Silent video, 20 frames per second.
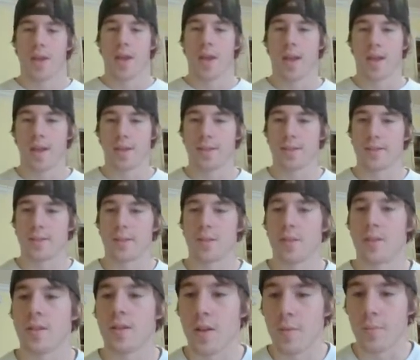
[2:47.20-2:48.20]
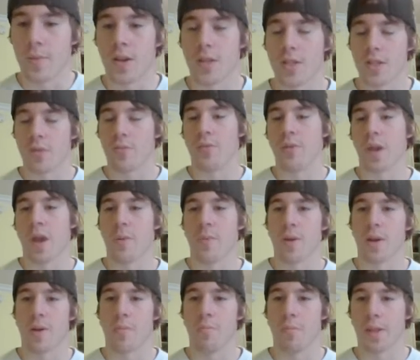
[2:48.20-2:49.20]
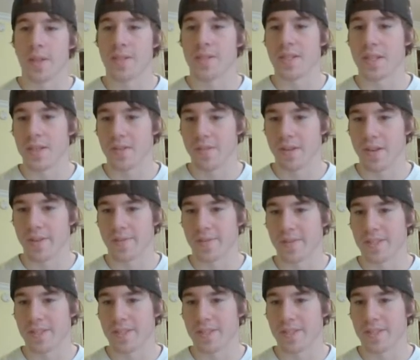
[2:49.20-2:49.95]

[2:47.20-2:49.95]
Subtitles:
as Kabuskin will now become Blaziken here for